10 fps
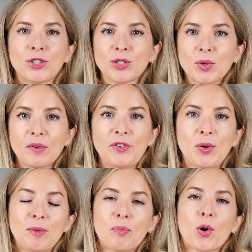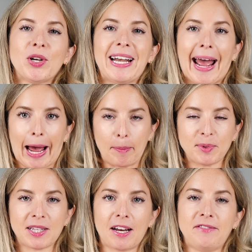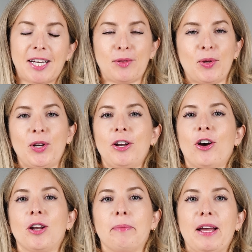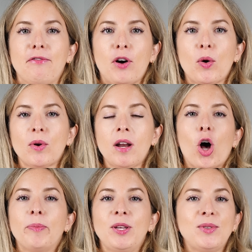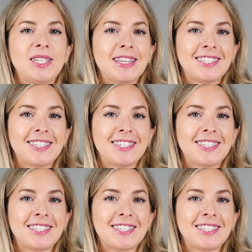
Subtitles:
also a few important apps that I've downloaded on my phone. I'll be using the